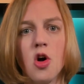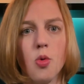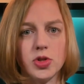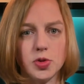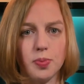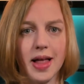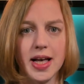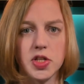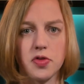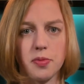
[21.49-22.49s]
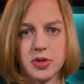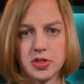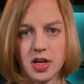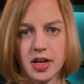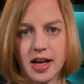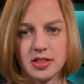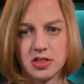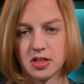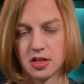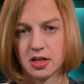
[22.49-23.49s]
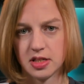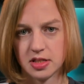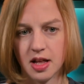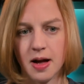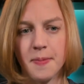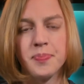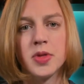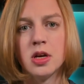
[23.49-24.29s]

was blasphemous against Islam.